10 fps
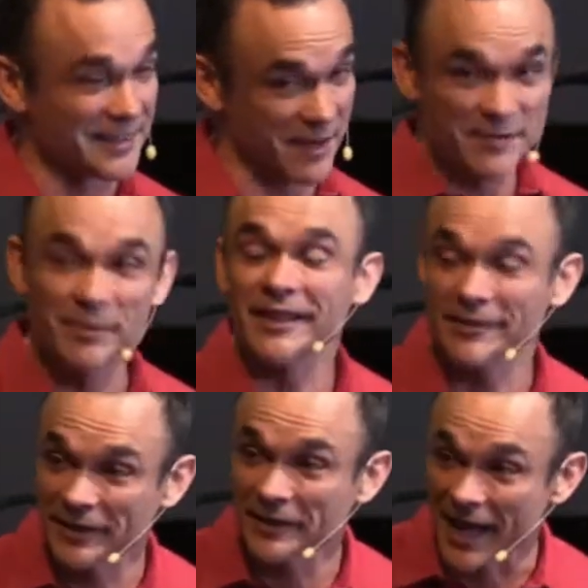I was
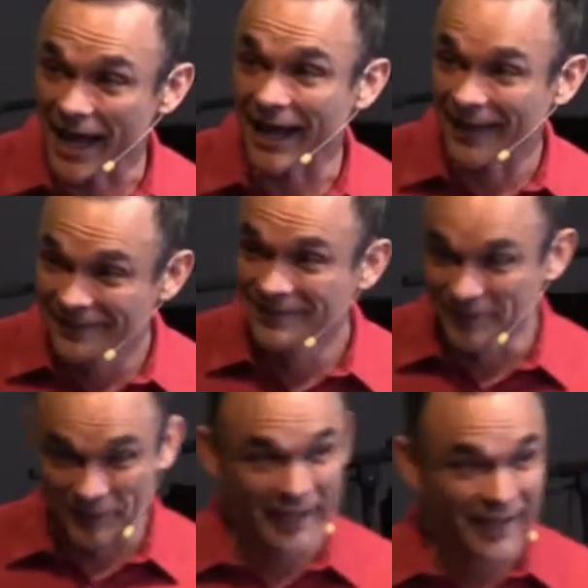believing a lie,
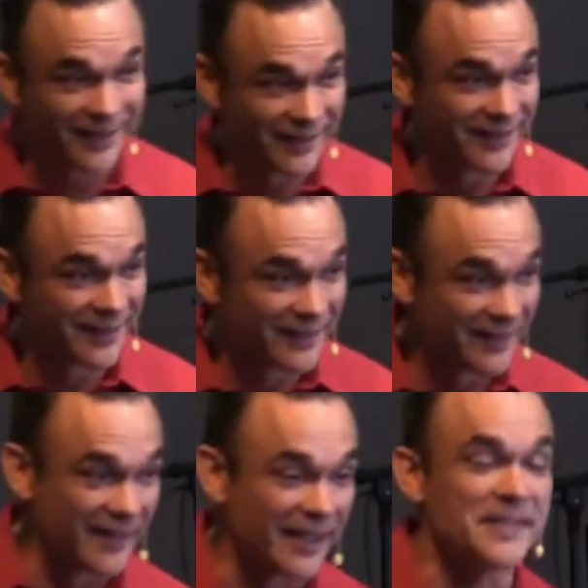okay?
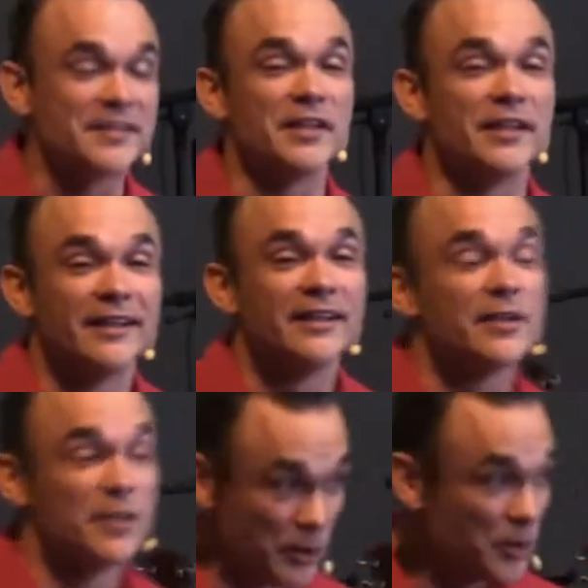He said,
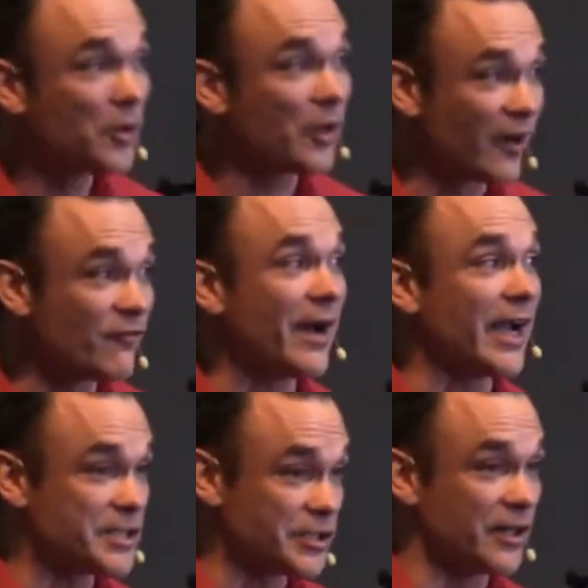You love my
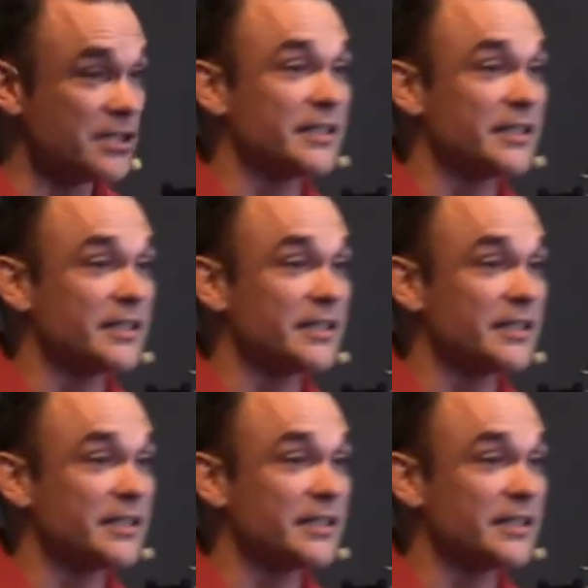church